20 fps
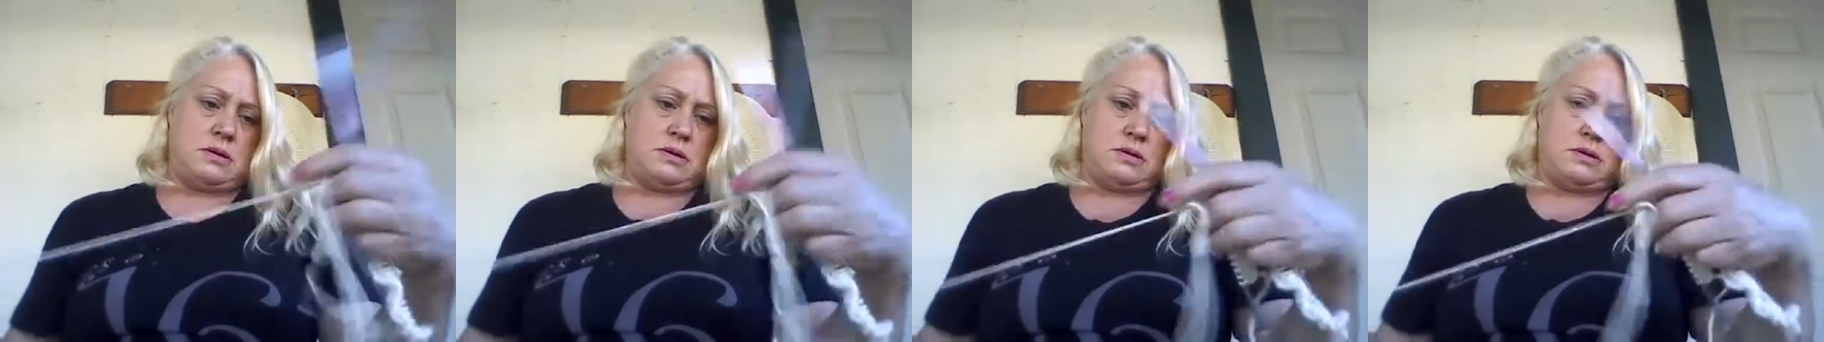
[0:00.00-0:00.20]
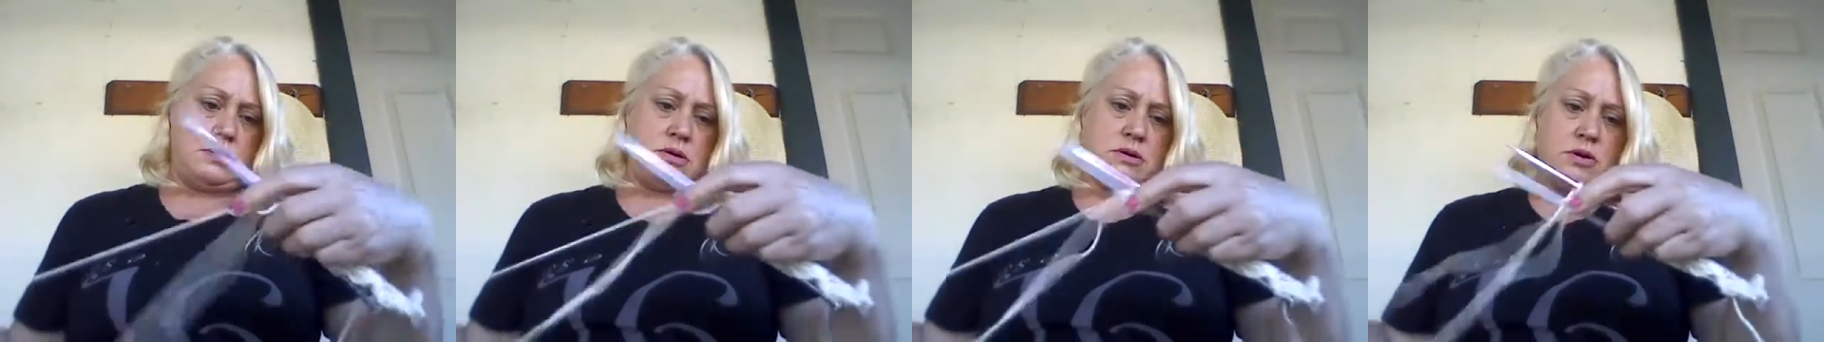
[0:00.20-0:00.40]

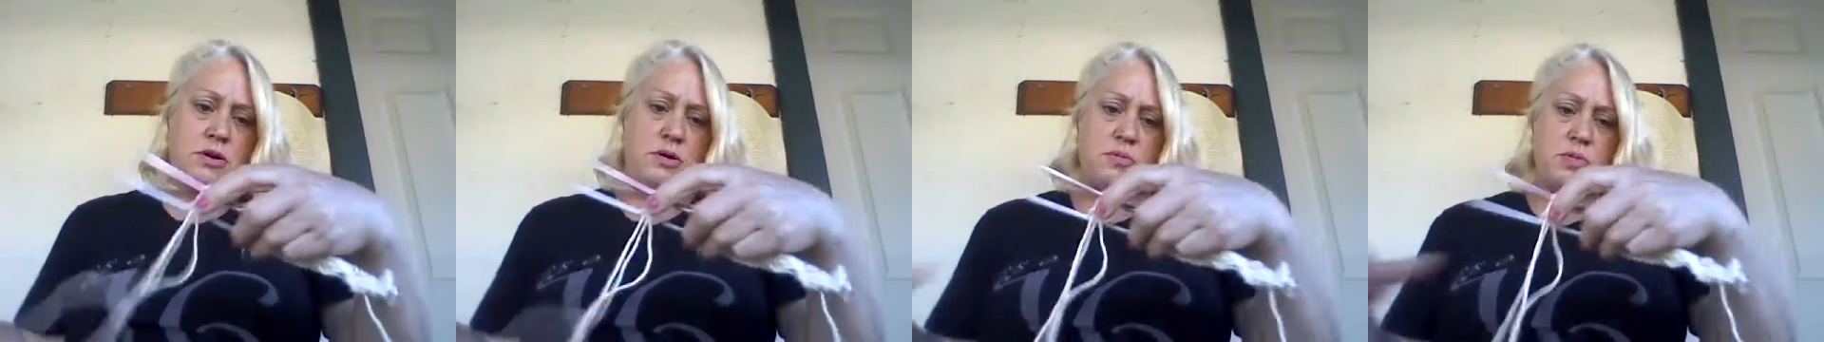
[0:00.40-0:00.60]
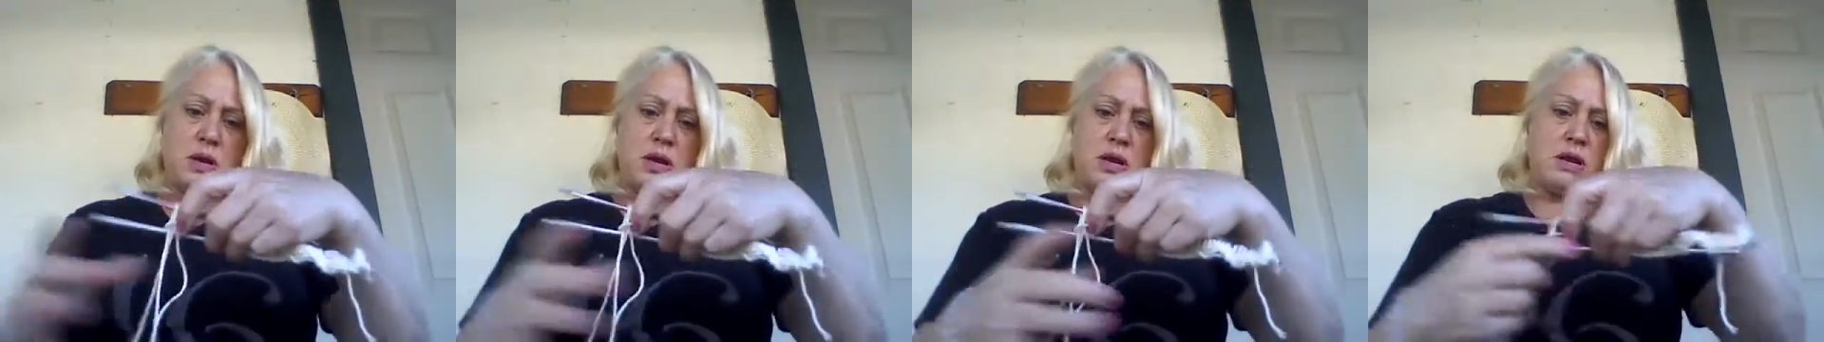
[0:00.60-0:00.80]
So
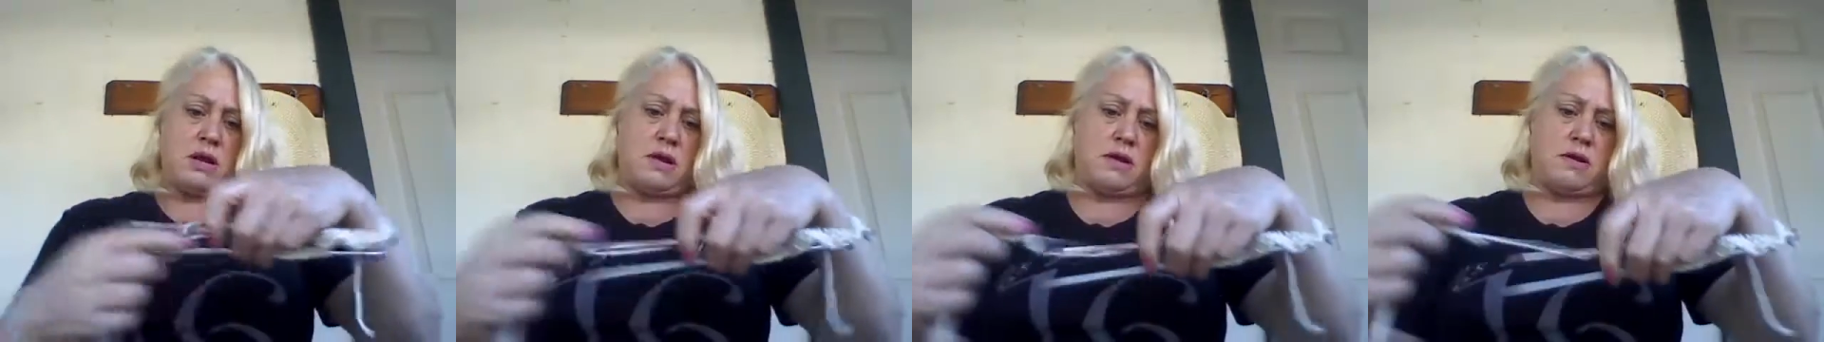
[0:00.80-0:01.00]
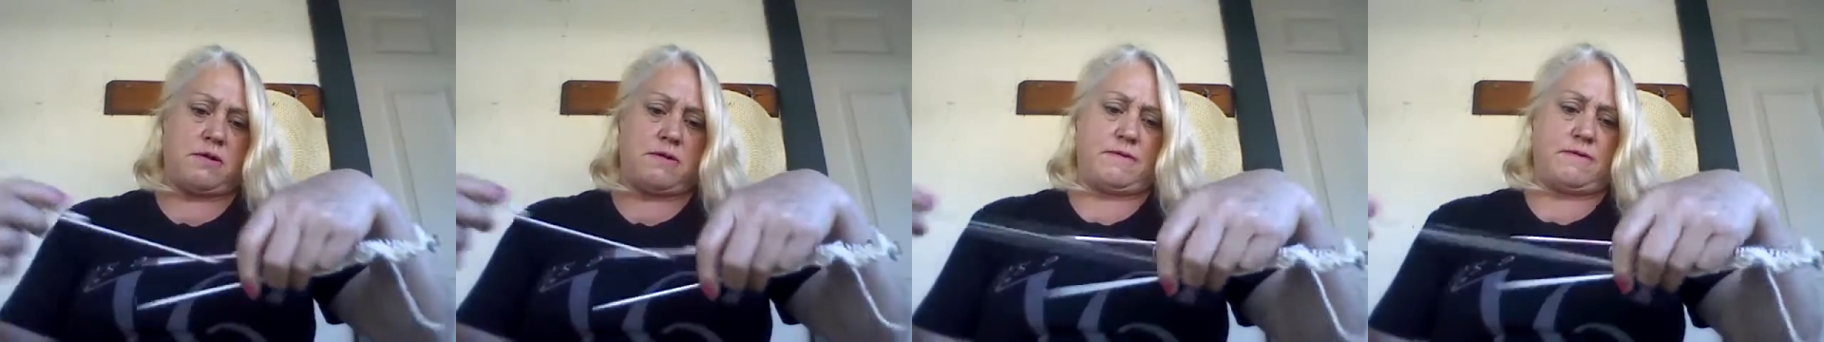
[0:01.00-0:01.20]
I made
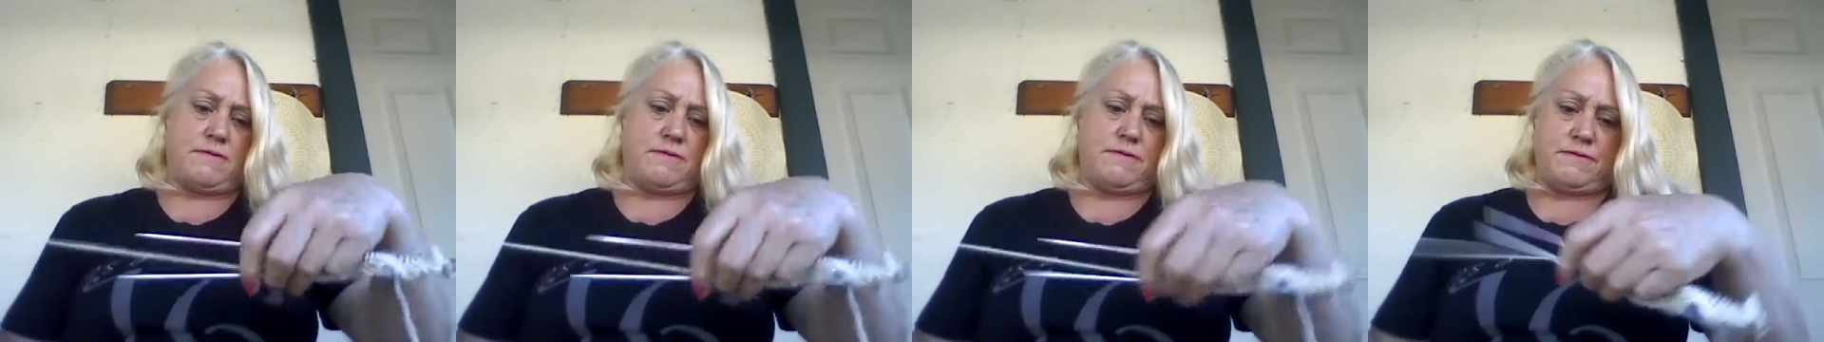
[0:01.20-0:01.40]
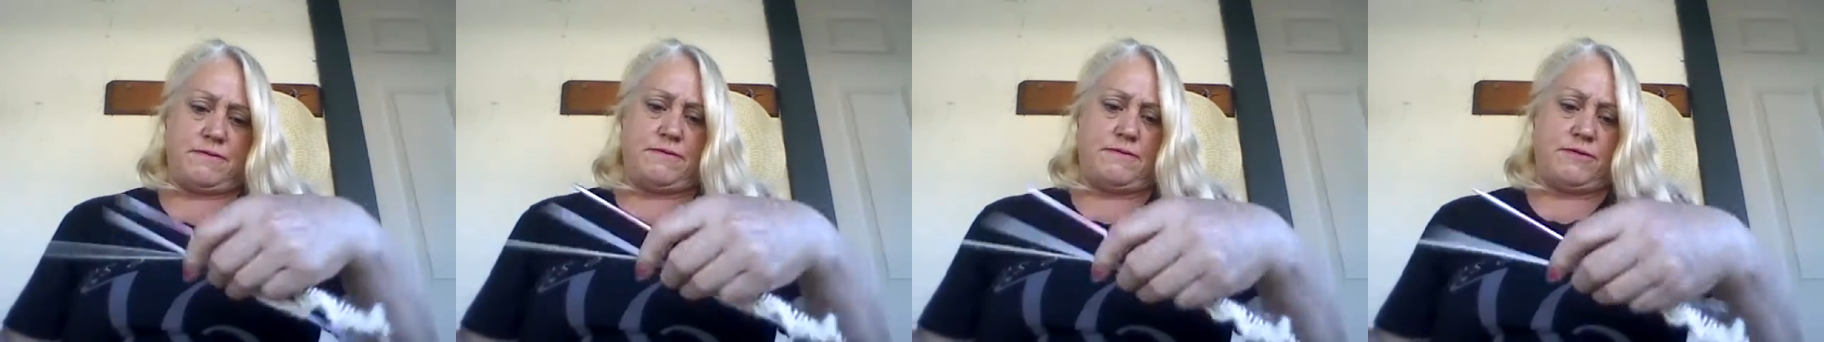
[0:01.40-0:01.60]
it
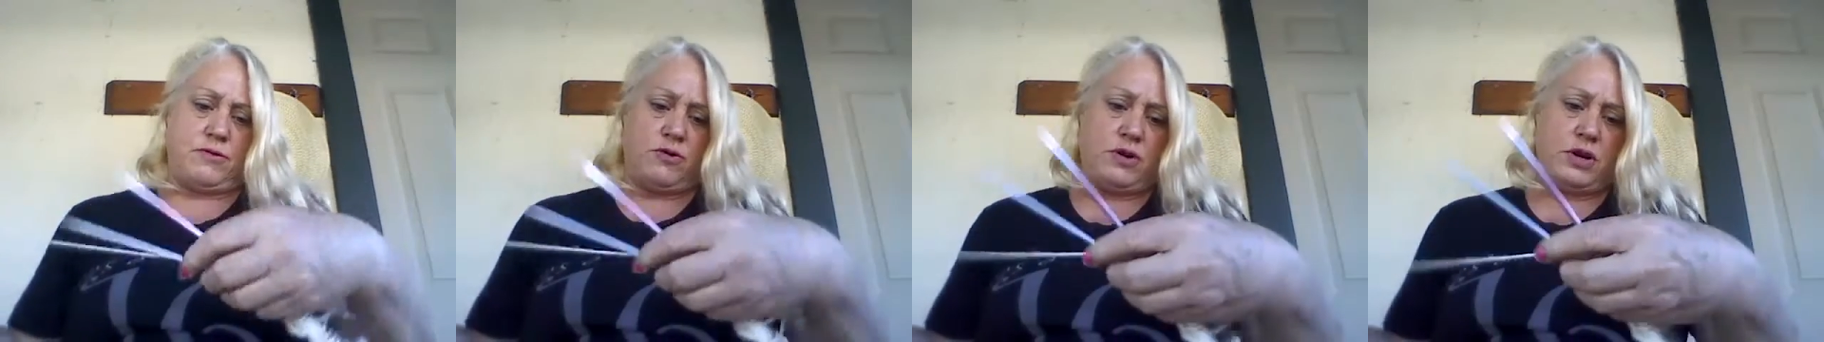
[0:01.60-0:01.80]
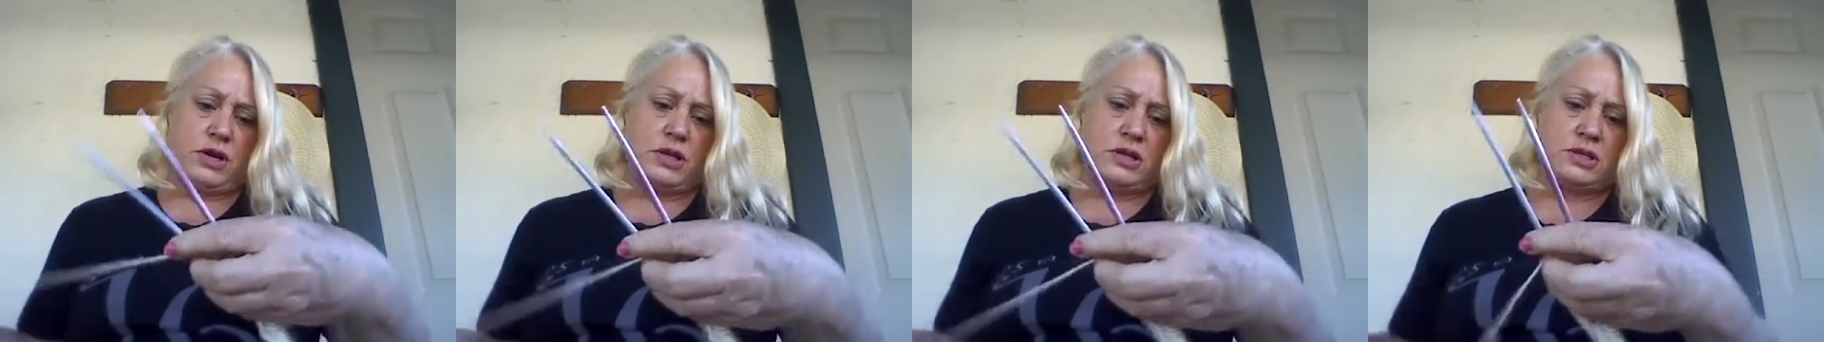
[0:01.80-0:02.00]

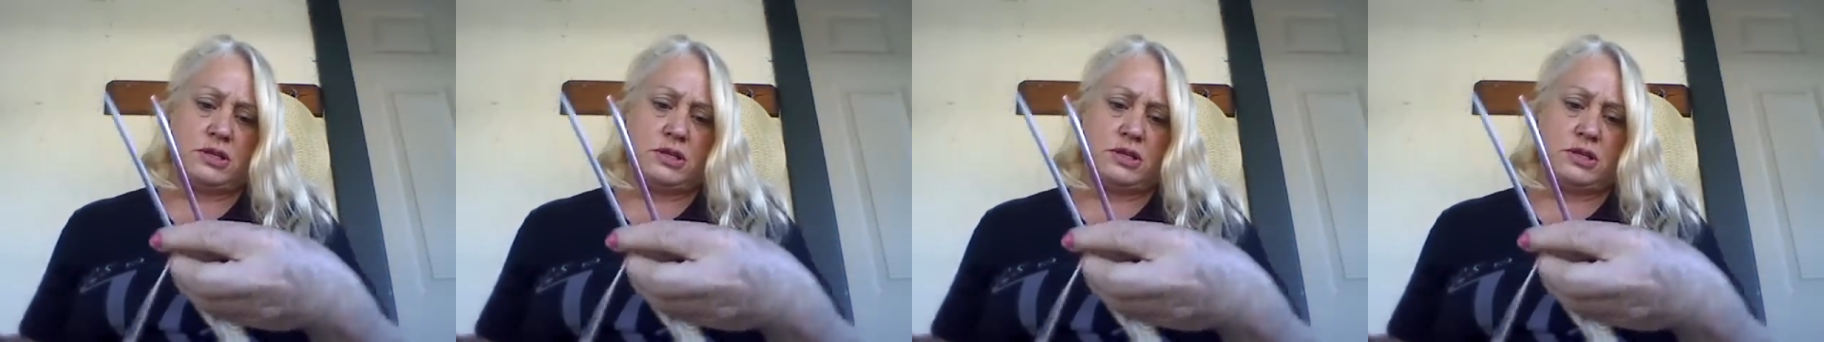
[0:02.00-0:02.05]
40